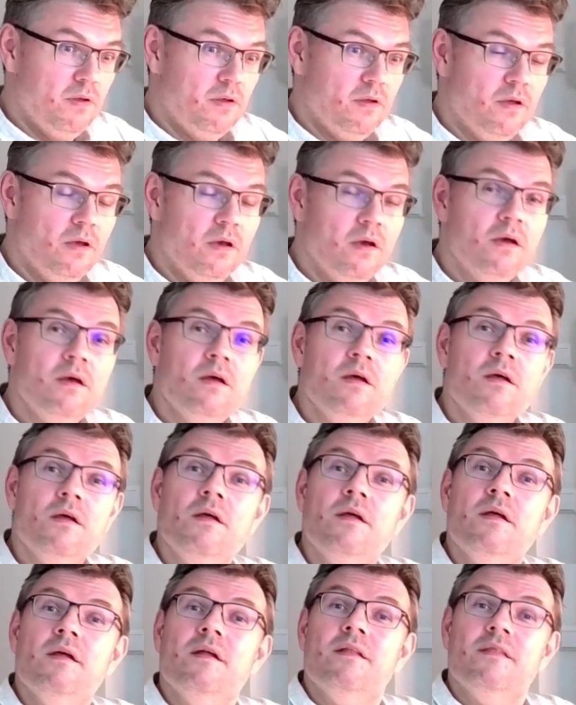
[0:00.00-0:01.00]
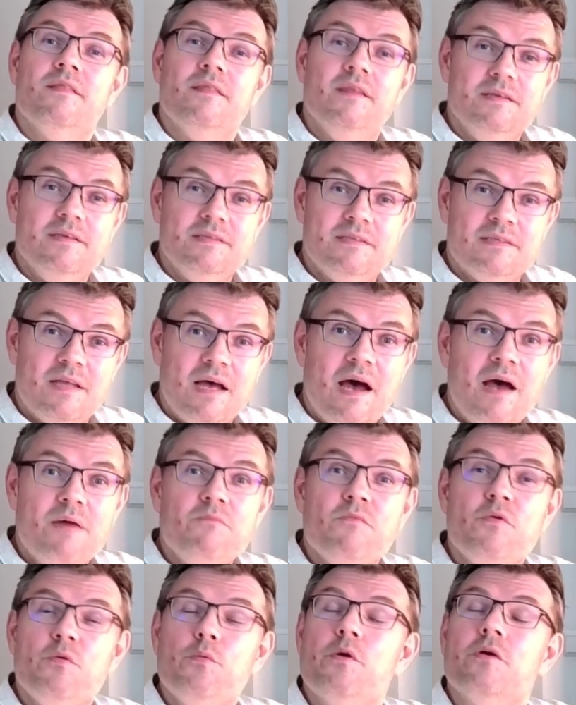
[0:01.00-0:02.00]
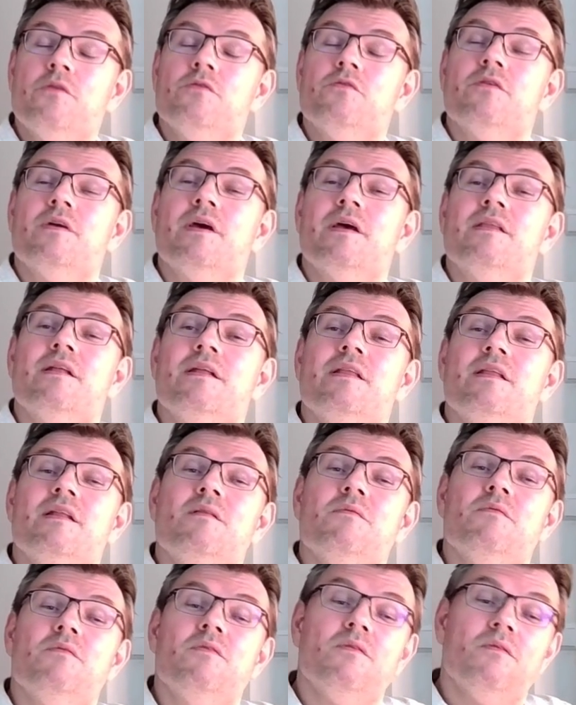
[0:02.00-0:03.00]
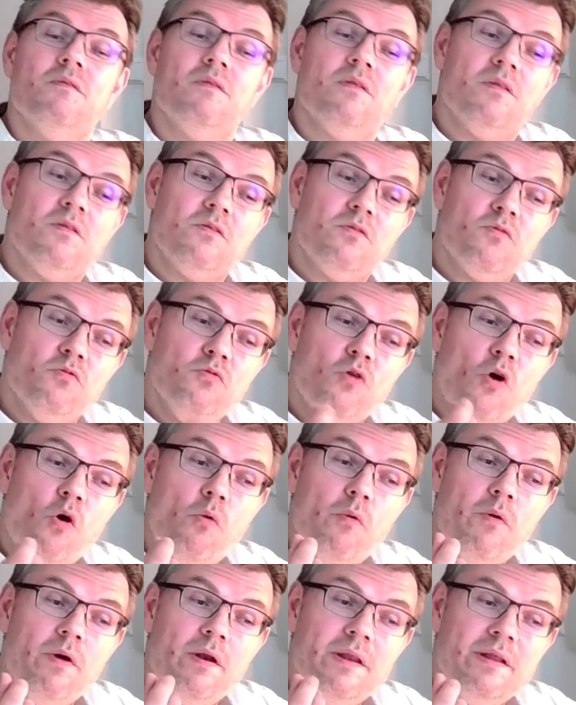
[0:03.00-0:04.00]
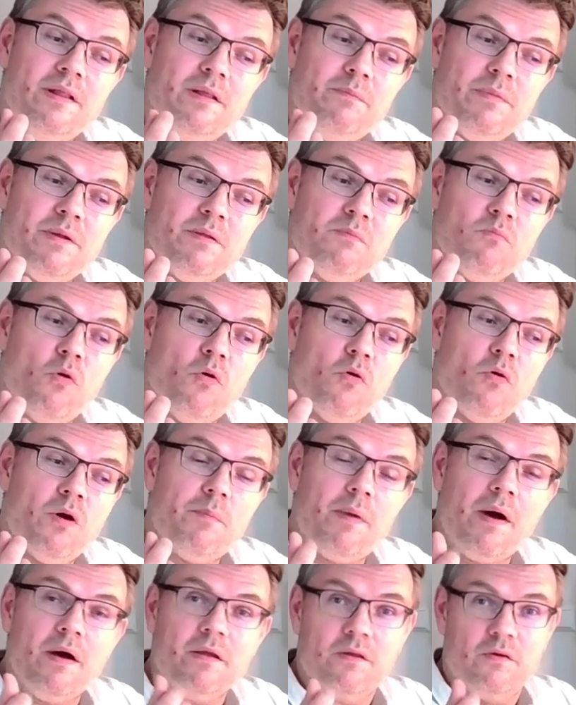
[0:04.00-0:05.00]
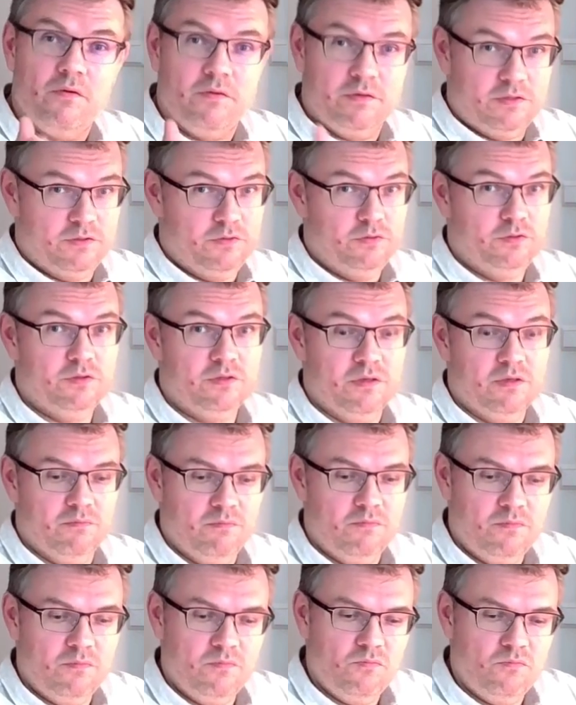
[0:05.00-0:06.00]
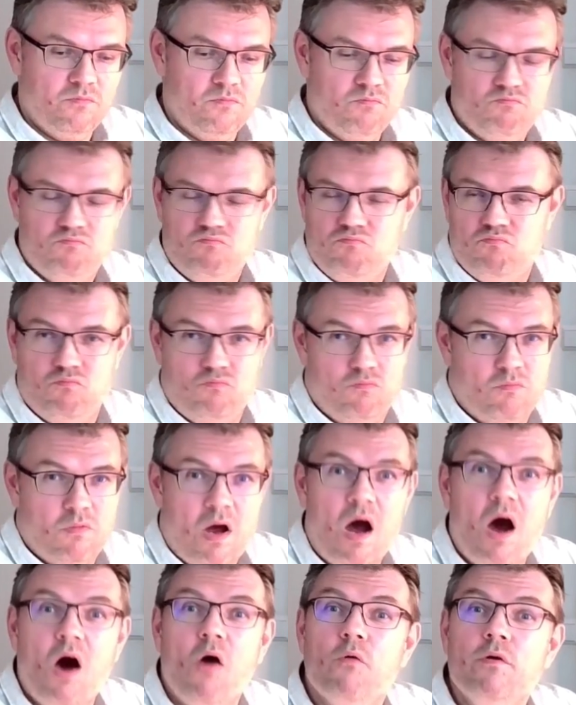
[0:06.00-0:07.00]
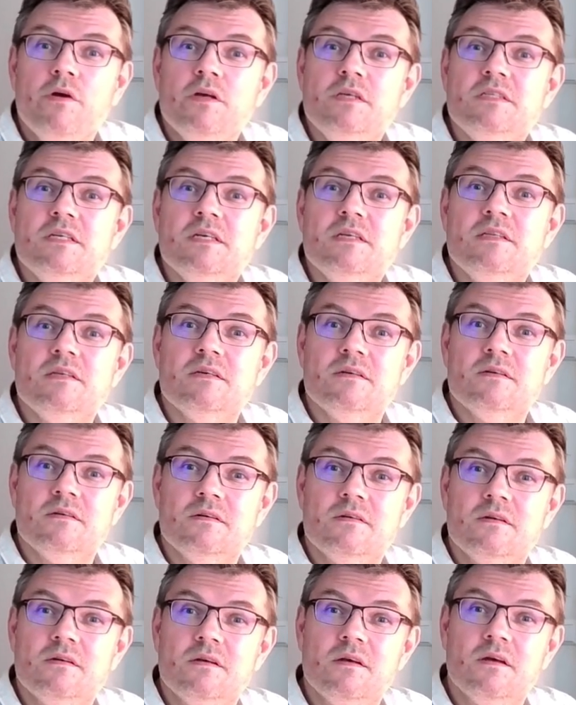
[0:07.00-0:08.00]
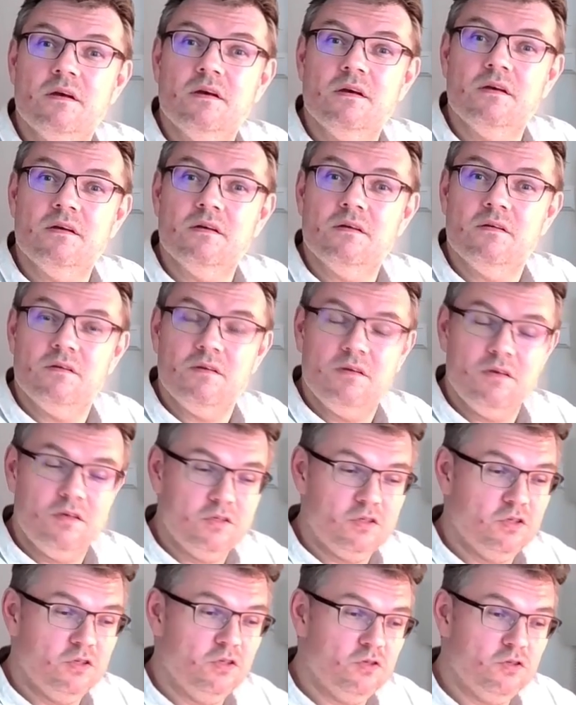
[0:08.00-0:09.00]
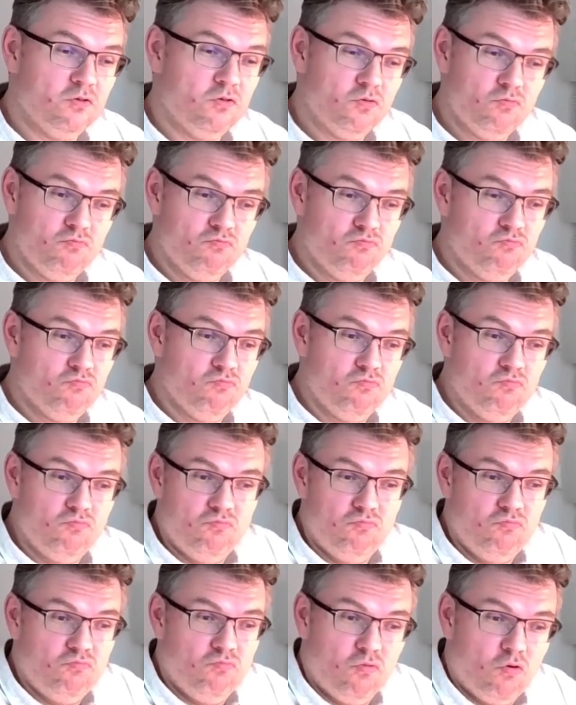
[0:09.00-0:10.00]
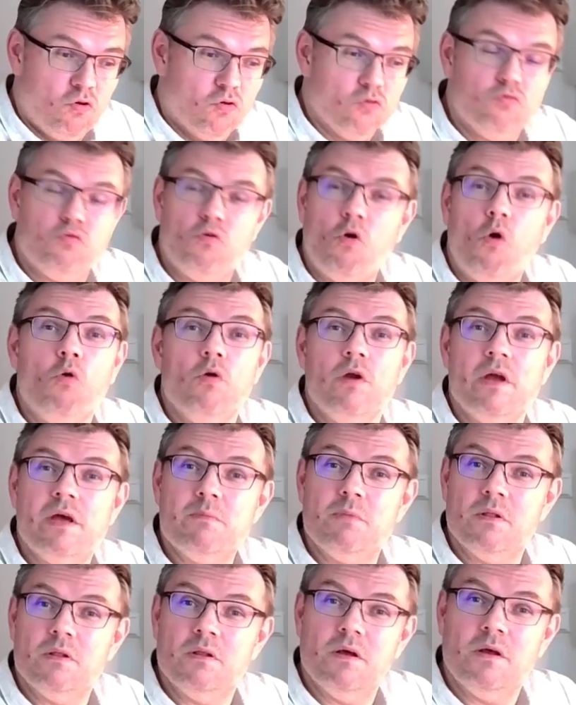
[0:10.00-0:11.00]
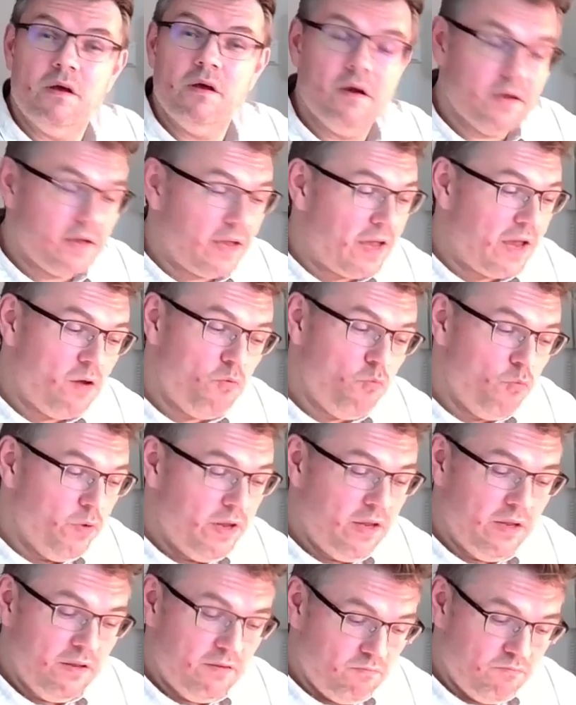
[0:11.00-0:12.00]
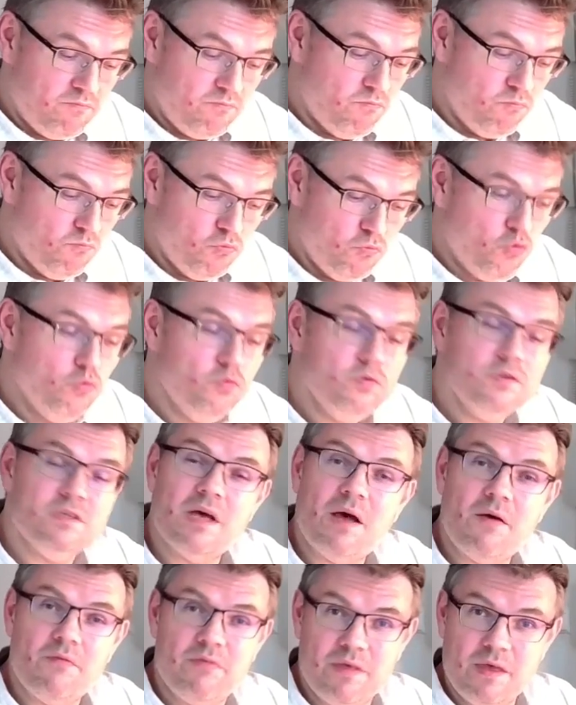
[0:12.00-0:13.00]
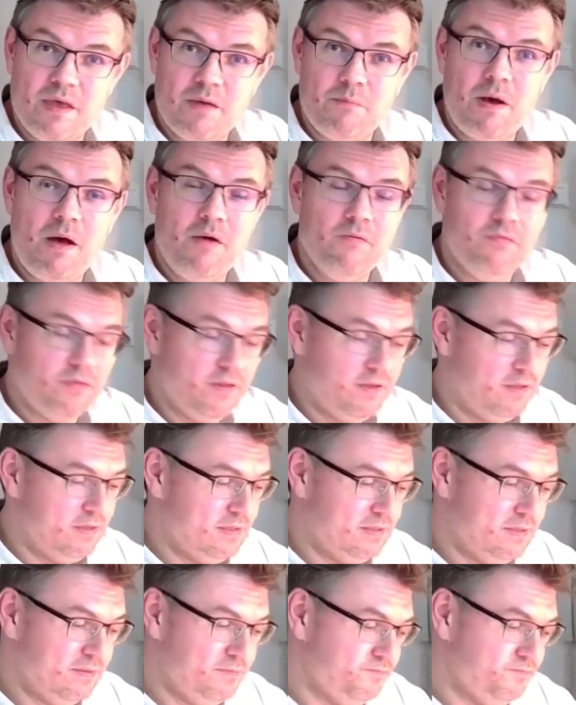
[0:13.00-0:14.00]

Yeah? This time we want to get to know a little bit more about our system. How is it? Yeah? Is it controllable? Yeah? Can we do something about this?